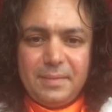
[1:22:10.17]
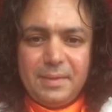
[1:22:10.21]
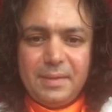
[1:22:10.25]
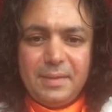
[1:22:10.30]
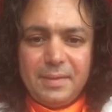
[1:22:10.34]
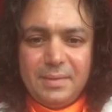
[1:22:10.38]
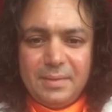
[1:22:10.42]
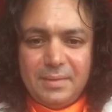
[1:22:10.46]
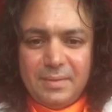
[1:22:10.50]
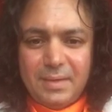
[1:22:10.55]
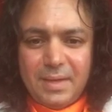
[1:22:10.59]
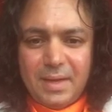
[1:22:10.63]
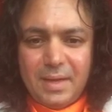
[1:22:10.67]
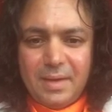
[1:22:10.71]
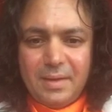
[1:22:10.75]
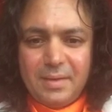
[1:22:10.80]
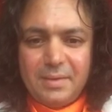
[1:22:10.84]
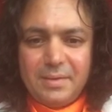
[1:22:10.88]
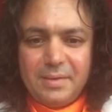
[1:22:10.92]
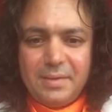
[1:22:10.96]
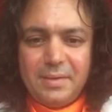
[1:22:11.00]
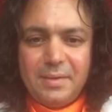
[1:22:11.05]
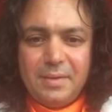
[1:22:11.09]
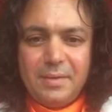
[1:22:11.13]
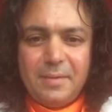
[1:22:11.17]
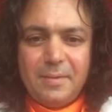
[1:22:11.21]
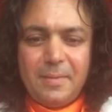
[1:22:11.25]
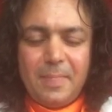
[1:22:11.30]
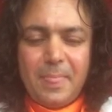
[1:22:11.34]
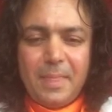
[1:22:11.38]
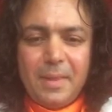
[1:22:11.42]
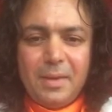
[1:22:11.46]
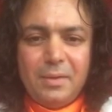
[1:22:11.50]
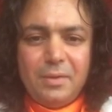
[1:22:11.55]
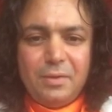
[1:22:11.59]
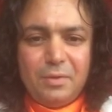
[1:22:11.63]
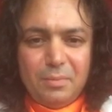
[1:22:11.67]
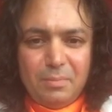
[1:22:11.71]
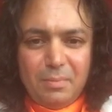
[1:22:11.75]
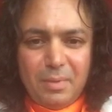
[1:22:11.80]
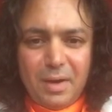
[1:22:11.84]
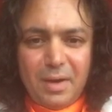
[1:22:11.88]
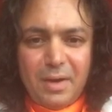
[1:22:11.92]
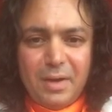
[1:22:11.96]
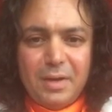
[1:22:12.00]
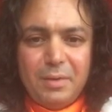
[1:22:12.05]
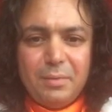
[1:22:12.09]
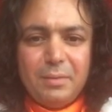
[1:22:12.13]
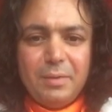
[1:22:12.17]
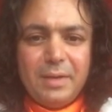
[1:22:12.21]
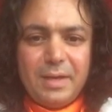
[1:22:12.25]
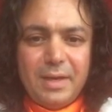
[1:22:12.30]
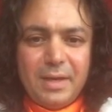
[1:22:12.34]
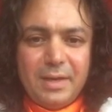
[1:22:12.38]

In the reality, your body will